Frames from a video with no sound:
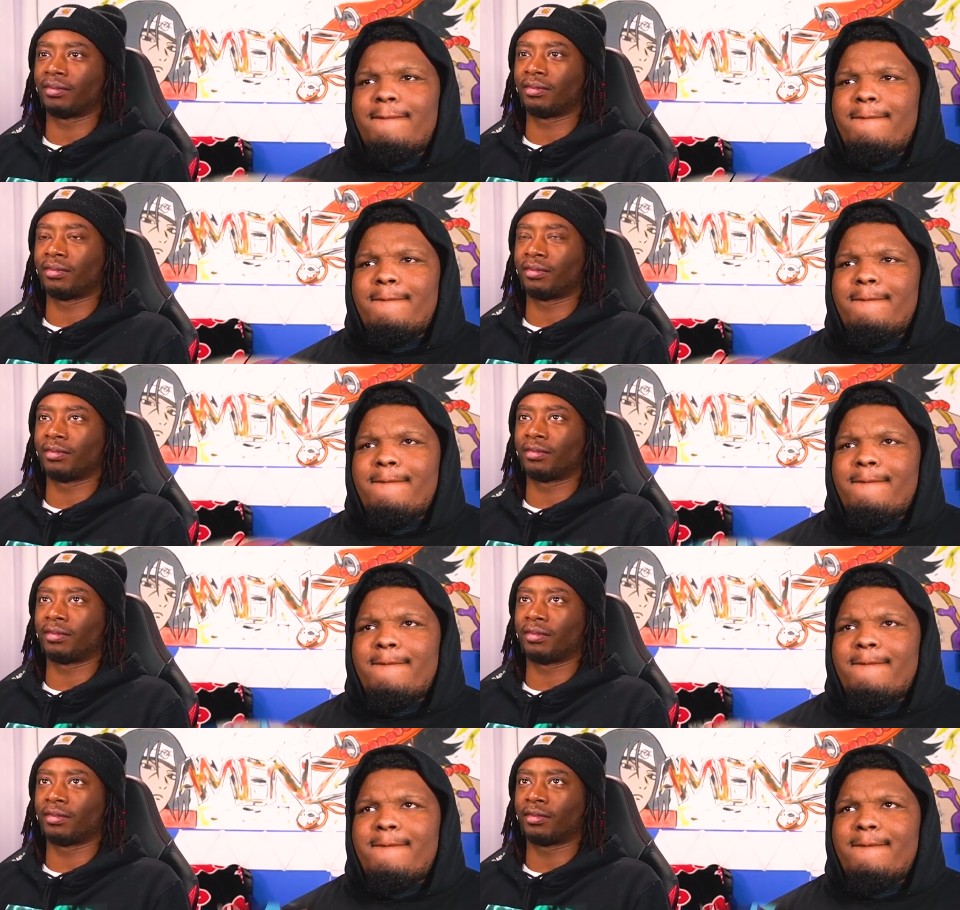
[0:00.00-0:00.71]

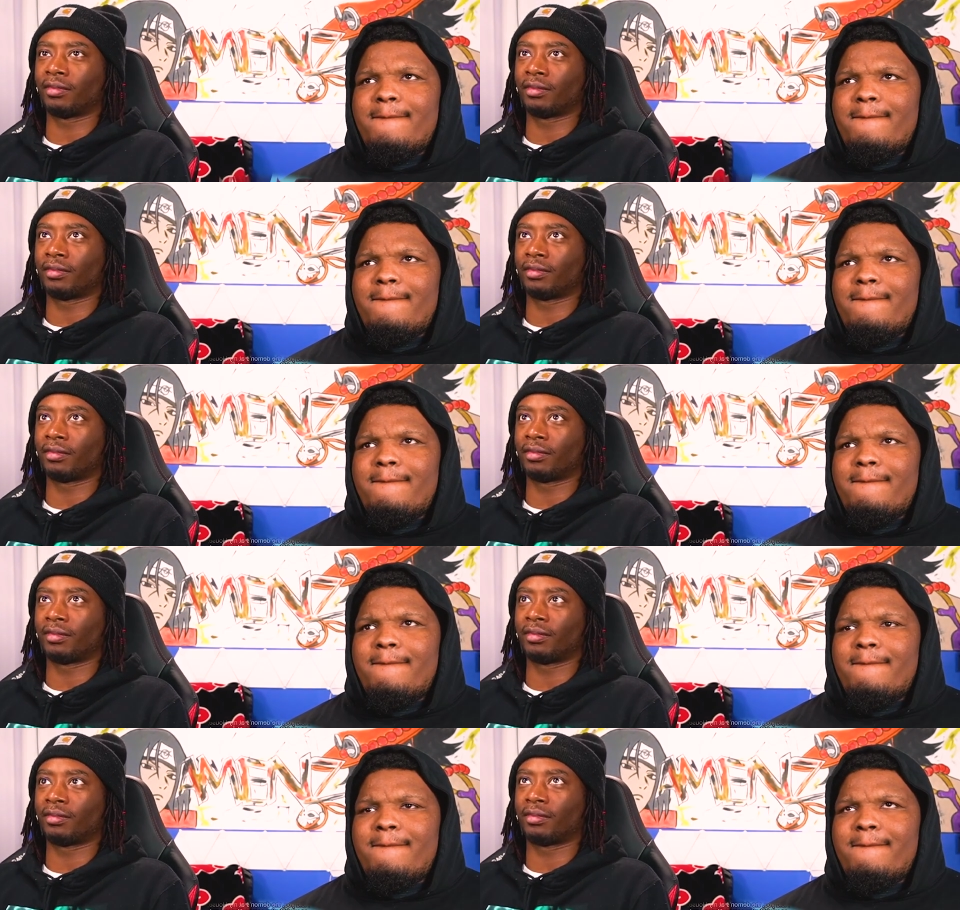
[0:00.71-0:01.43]

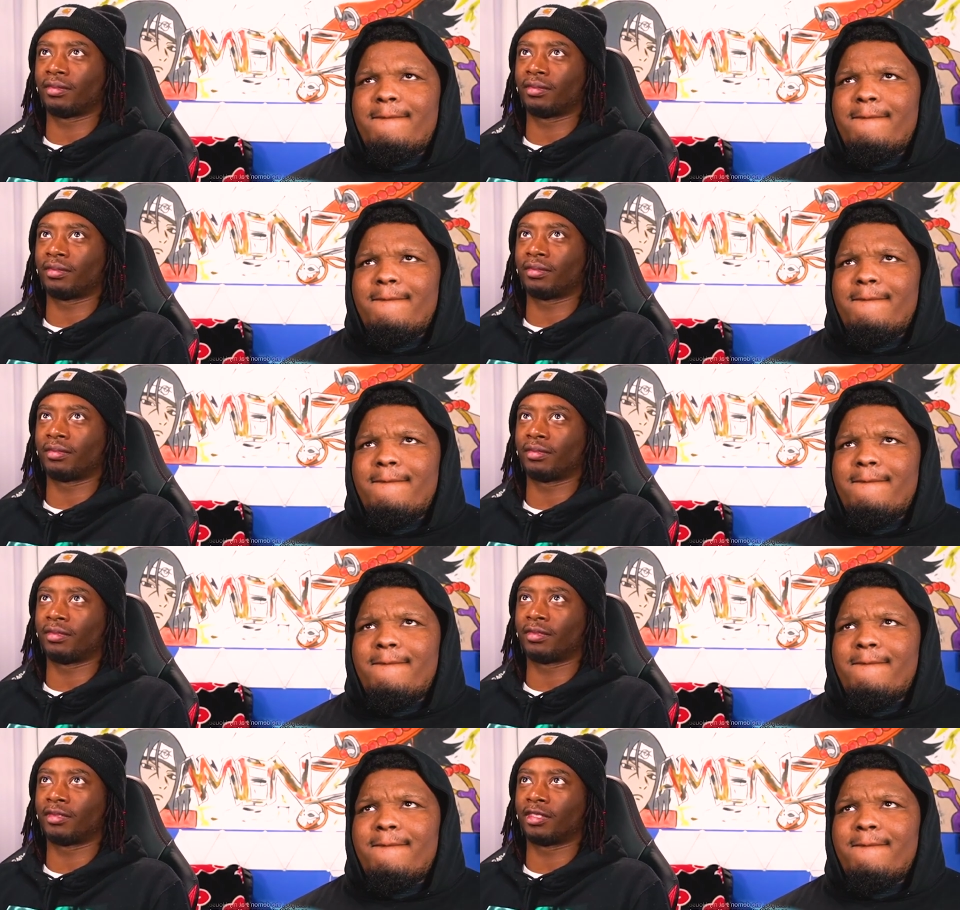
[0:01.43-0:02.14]

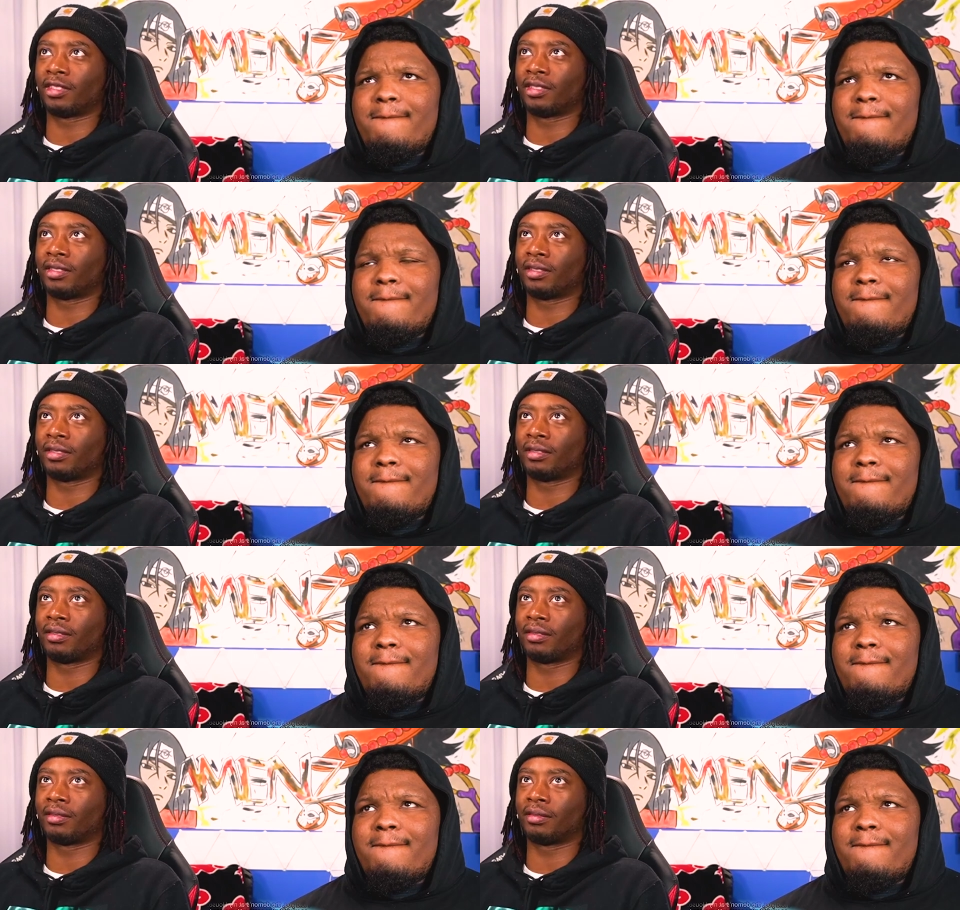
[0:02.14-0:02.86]

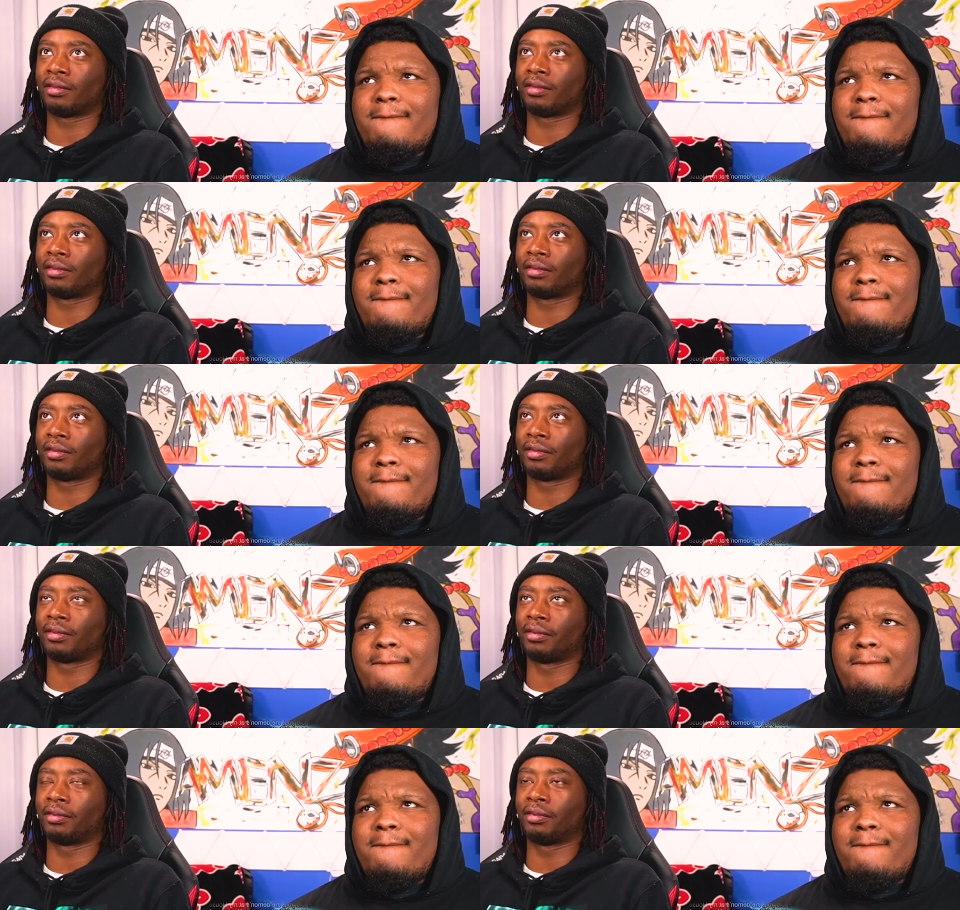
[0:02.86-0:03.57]

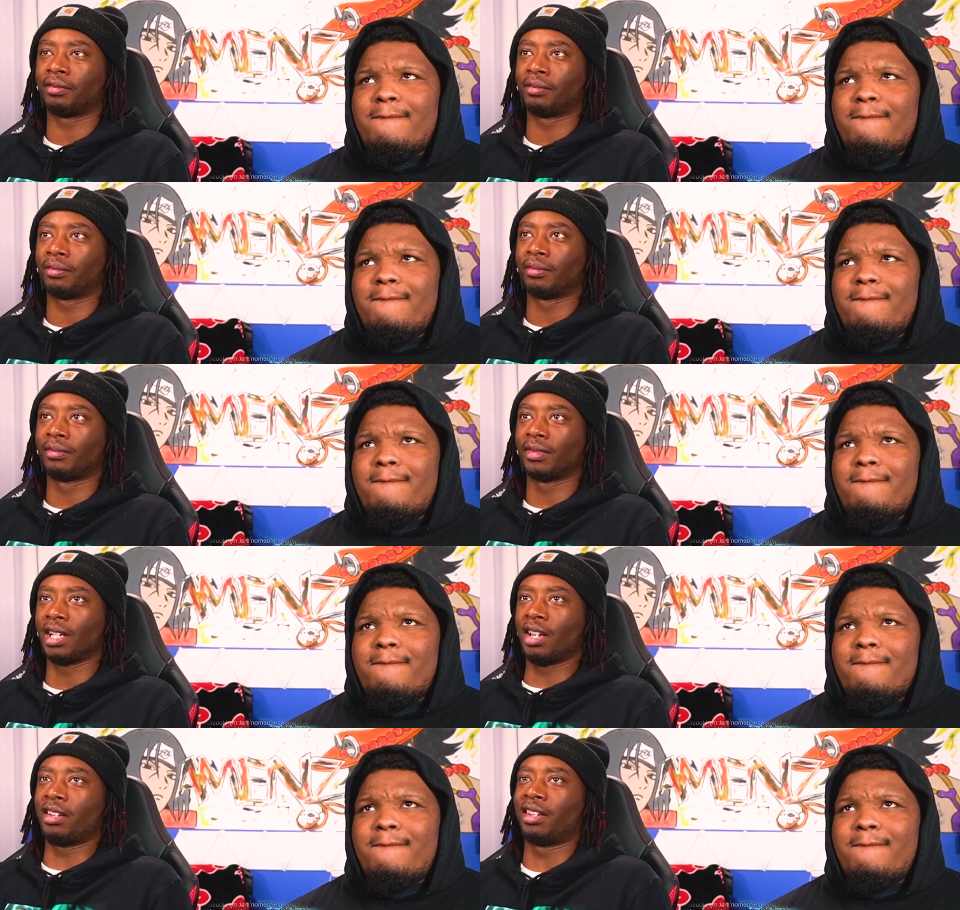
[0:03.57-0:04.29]

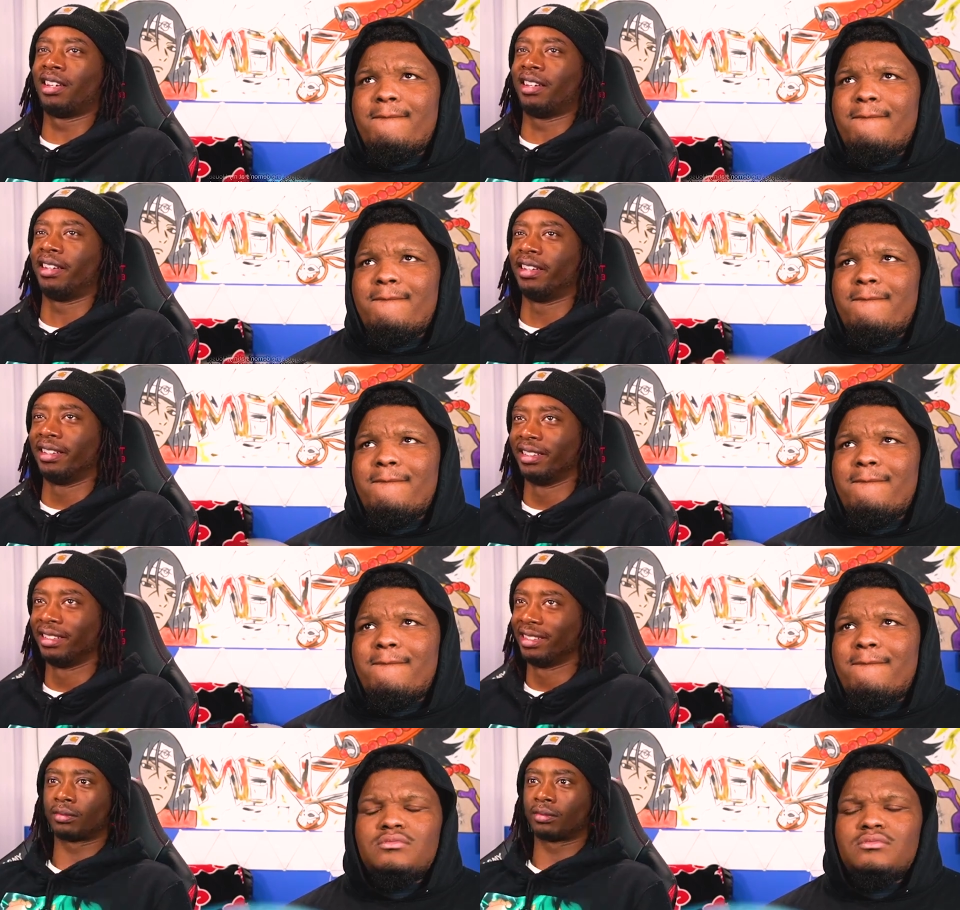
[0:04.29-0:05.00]

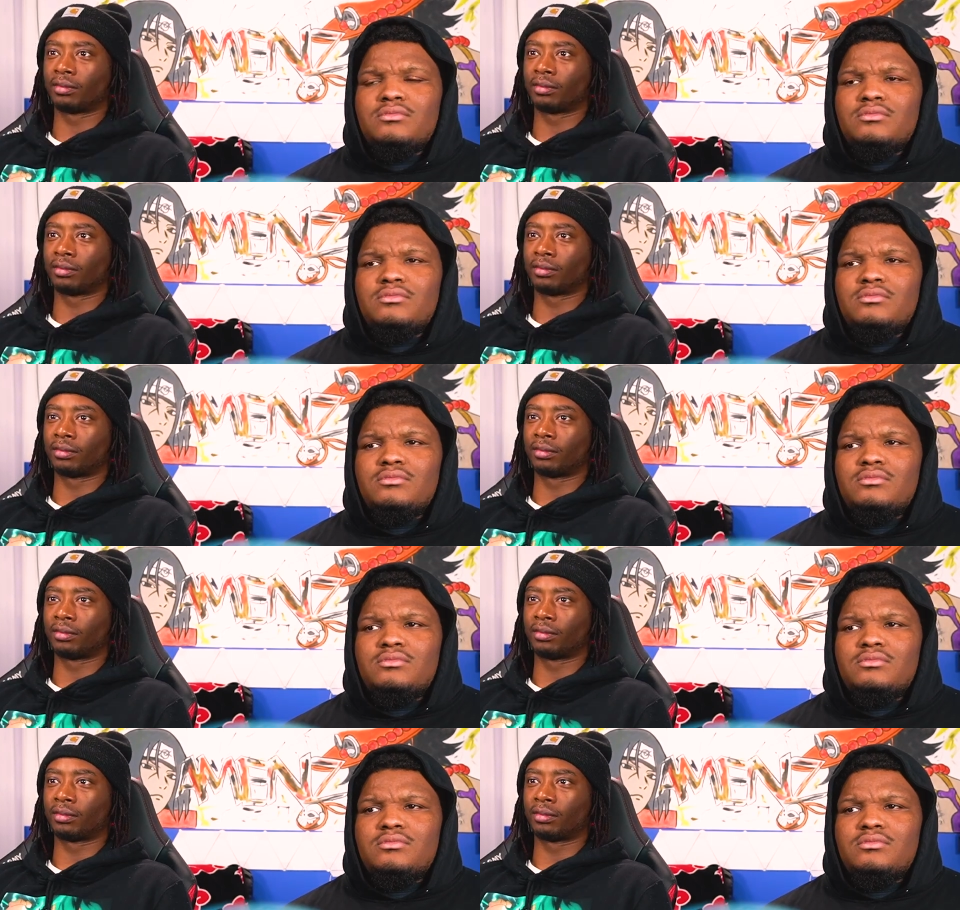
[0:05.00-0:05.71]

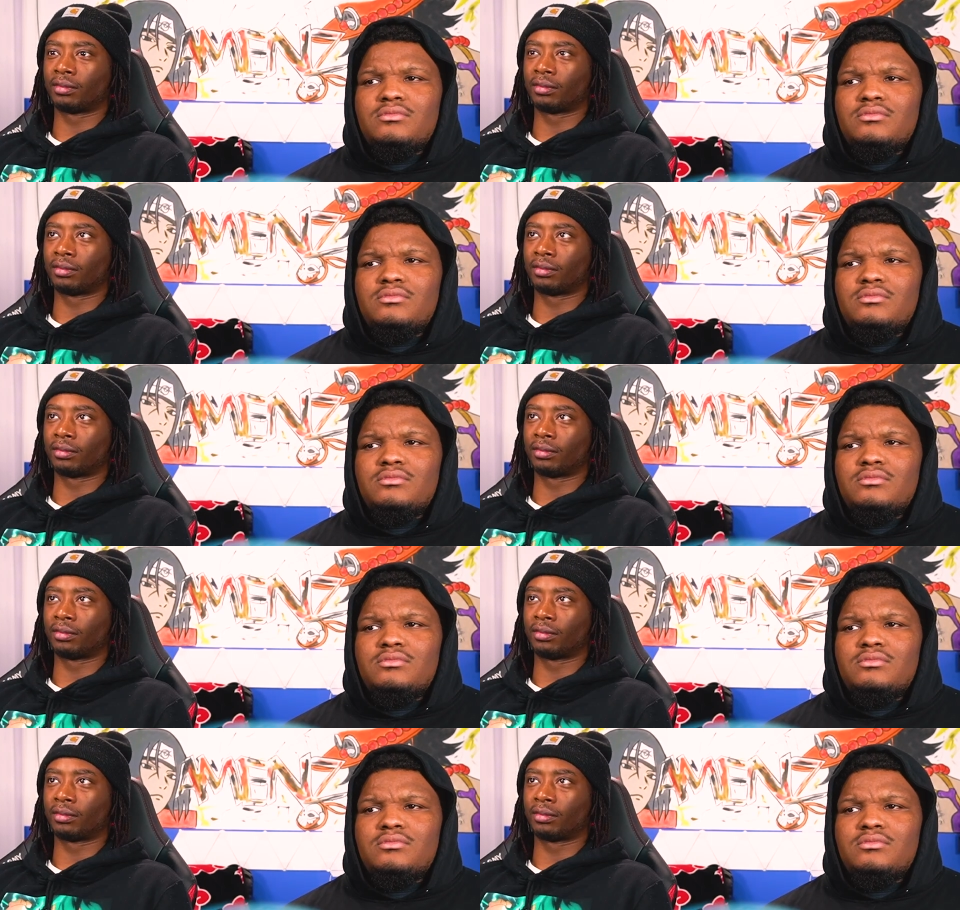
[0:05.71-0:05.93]
(silence)